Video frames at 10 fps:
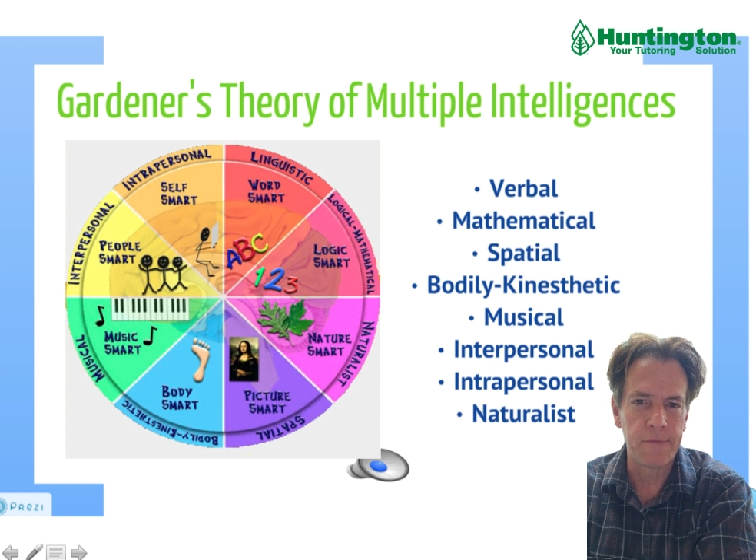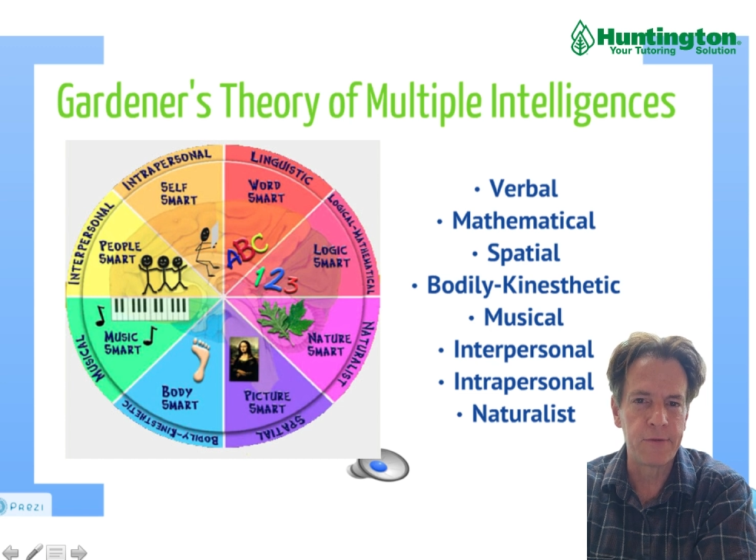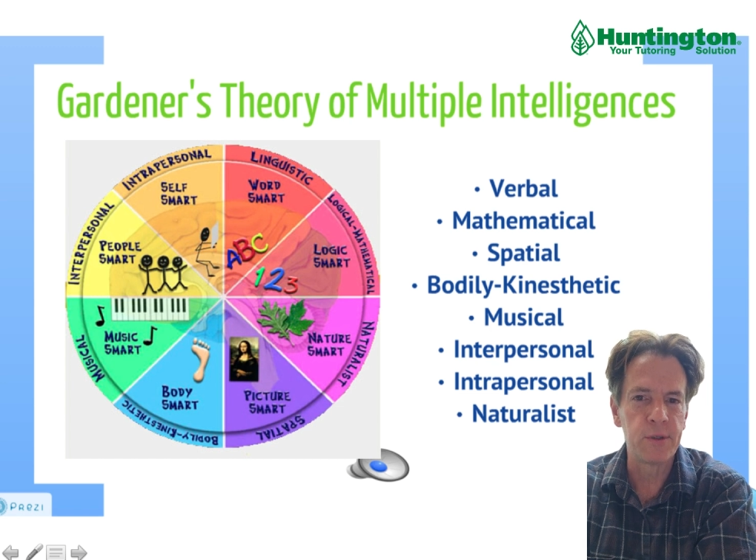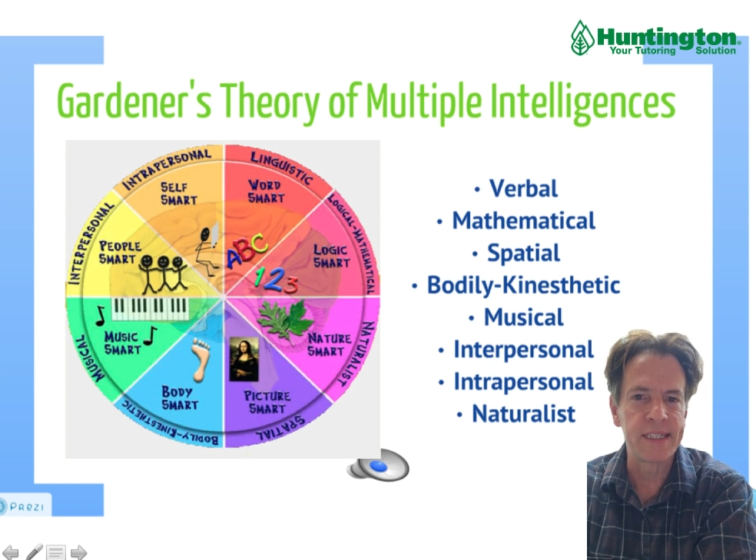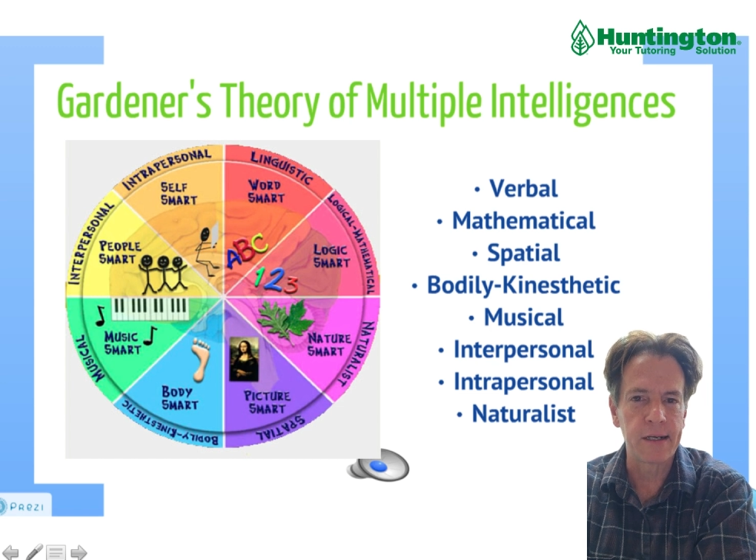
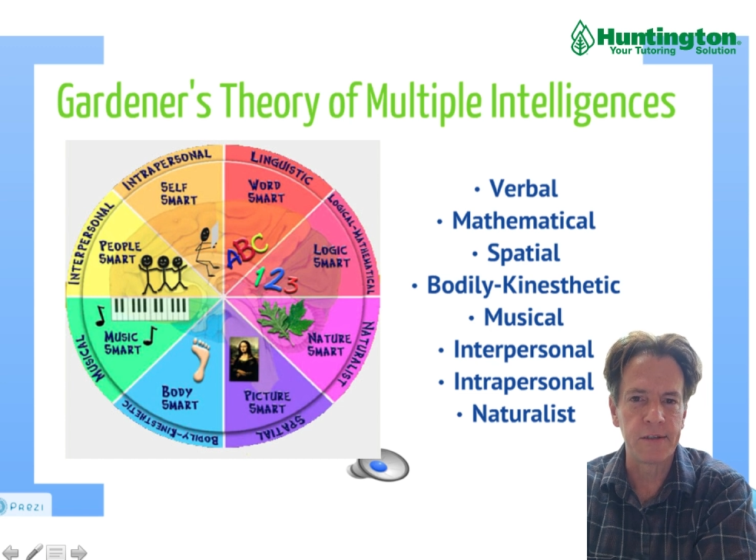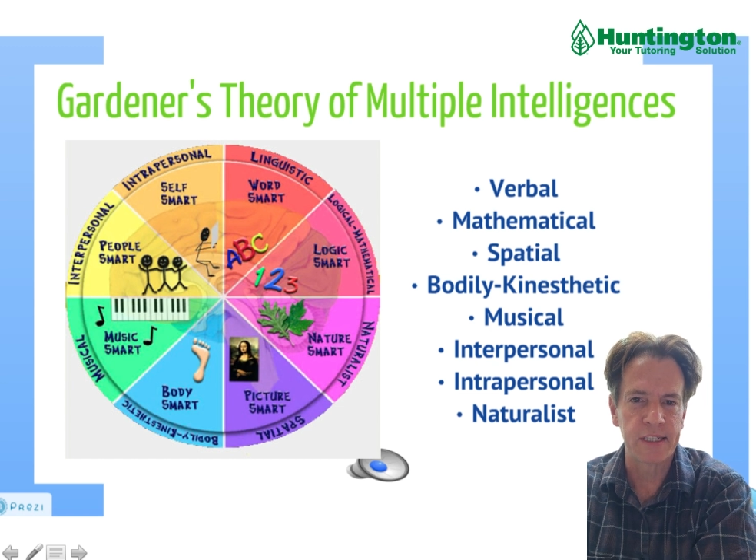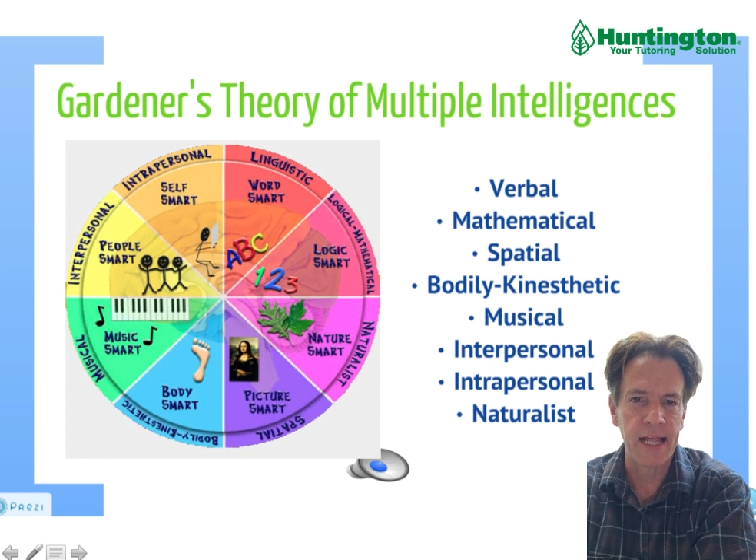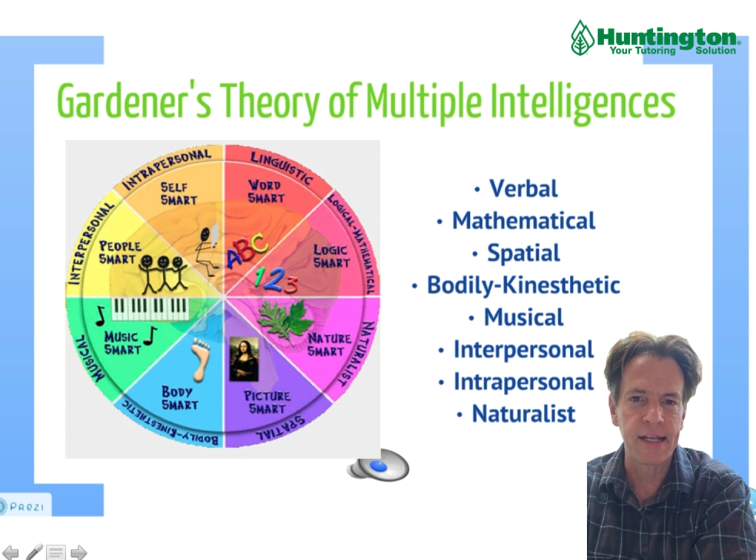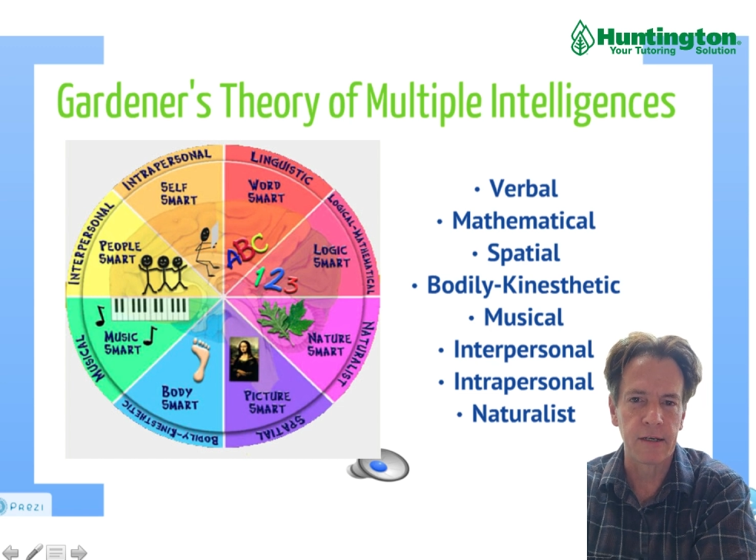few
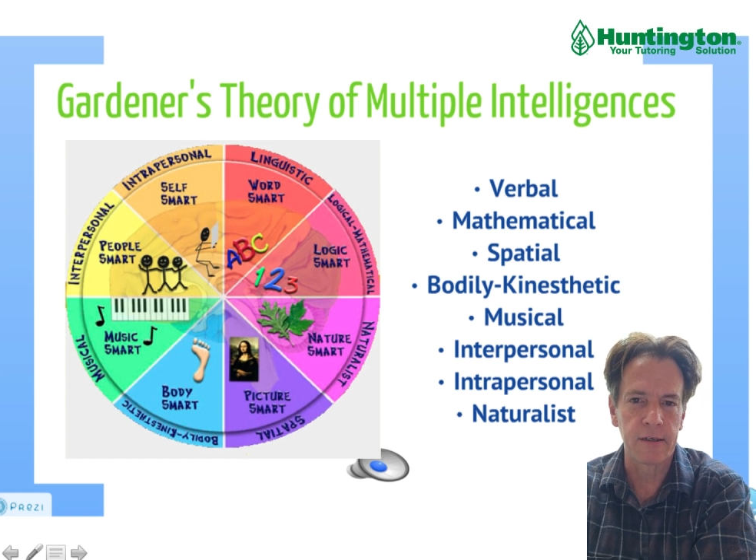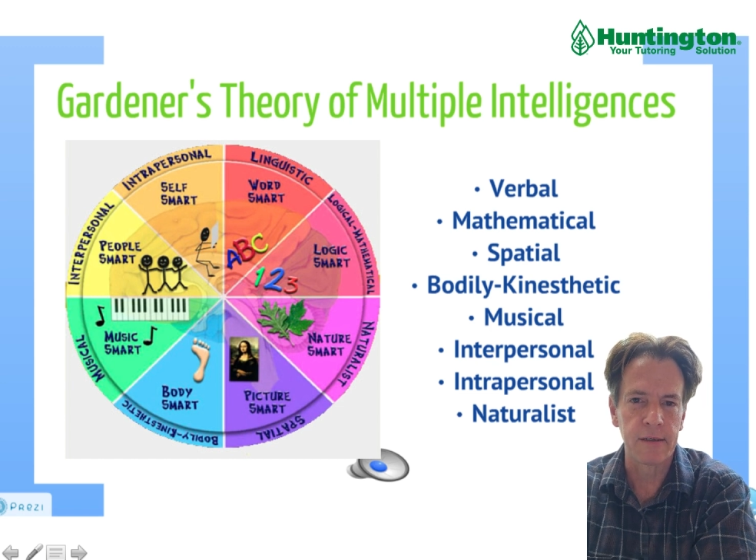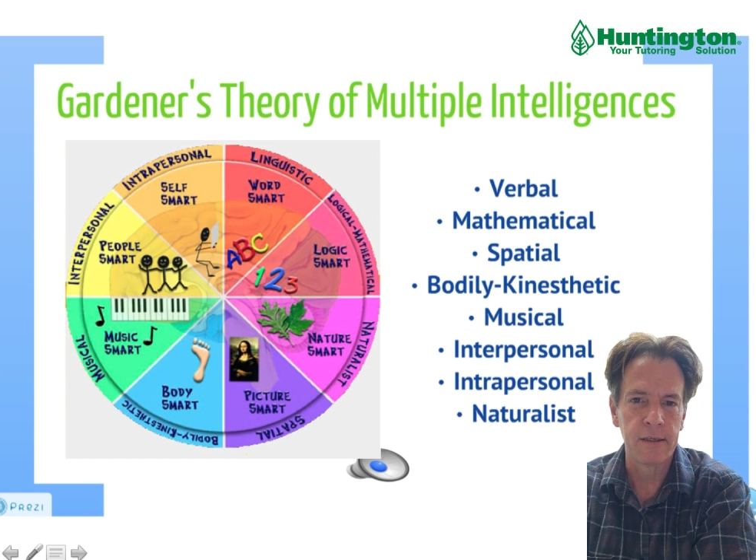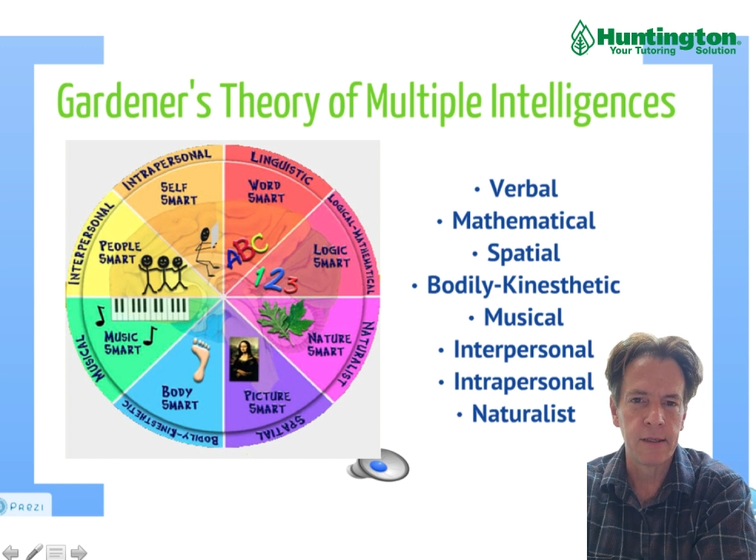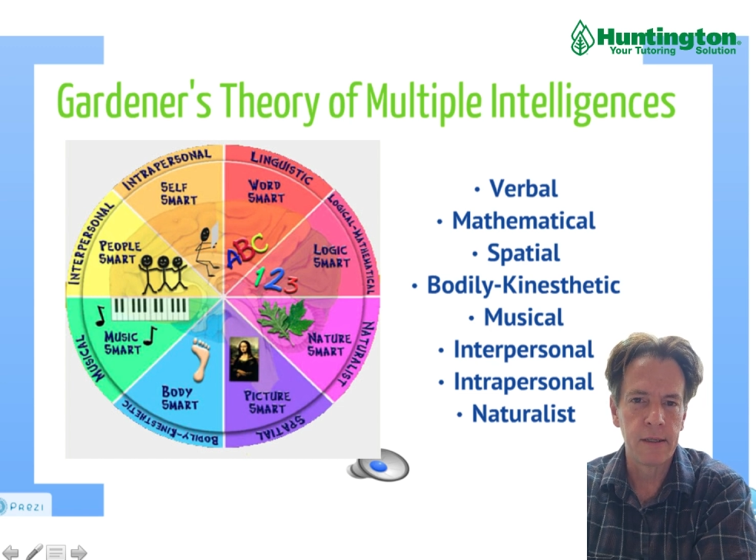seconds later,